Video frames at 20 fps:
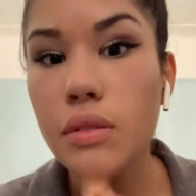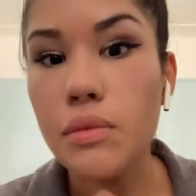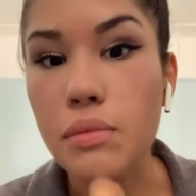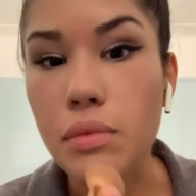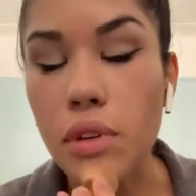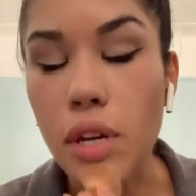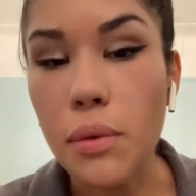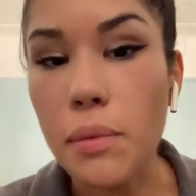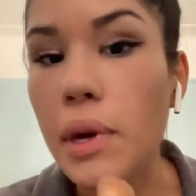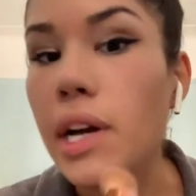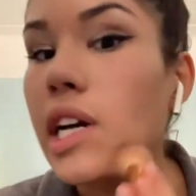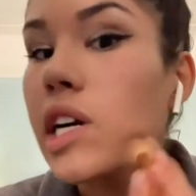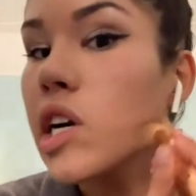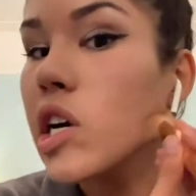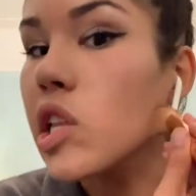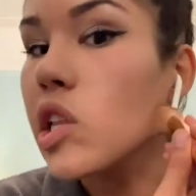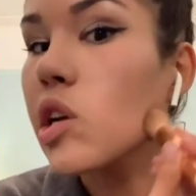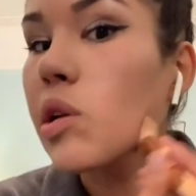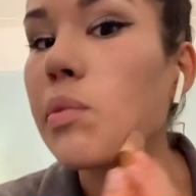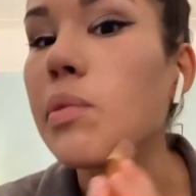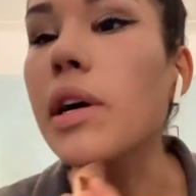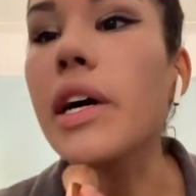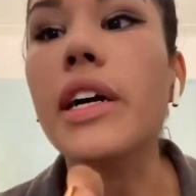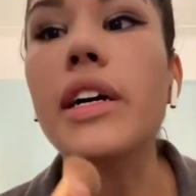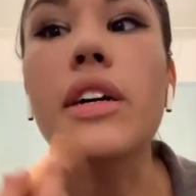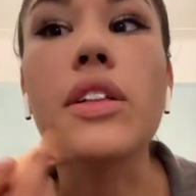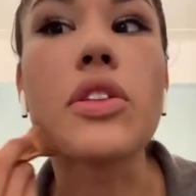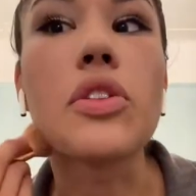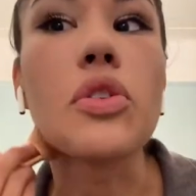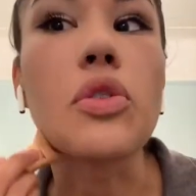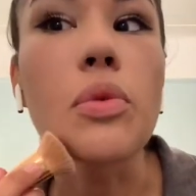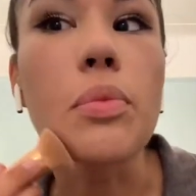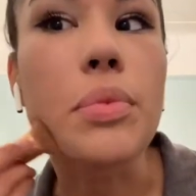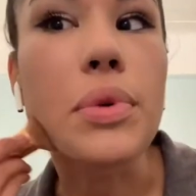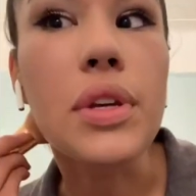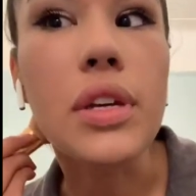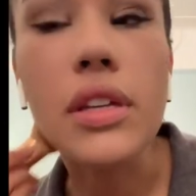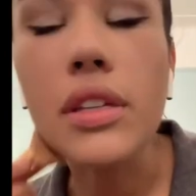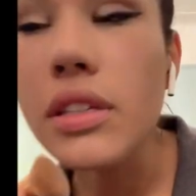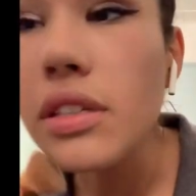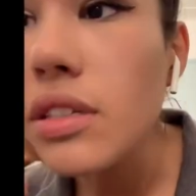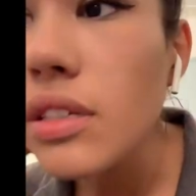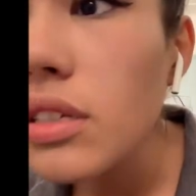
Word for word: bringing my color back a little bit.